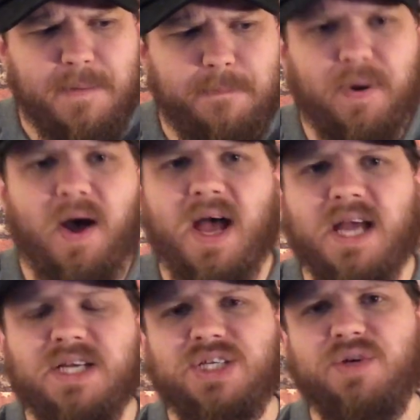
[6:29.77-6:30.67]

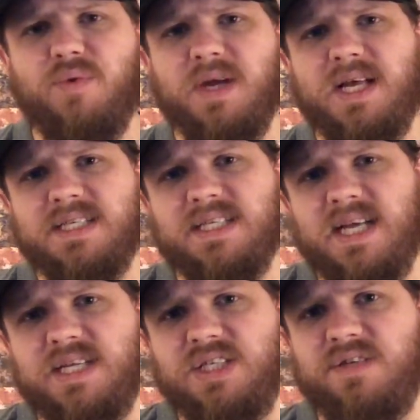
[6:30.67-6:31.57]
But she realizes
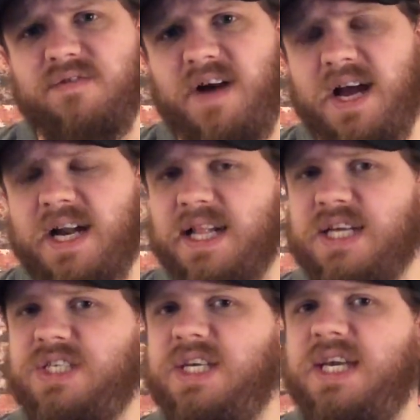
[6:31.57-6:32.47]
as she's fighting
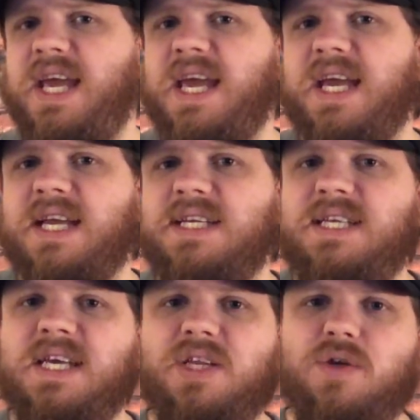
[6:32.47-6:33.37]
that she can't
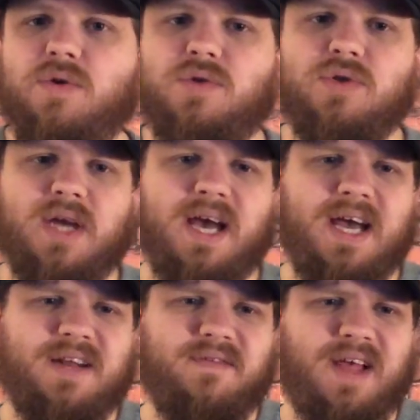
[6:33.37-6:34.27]
continue to
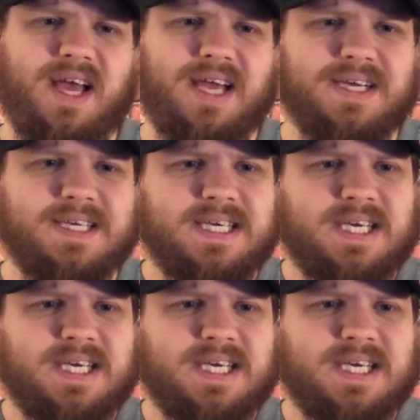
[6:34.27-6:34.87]
kind of like,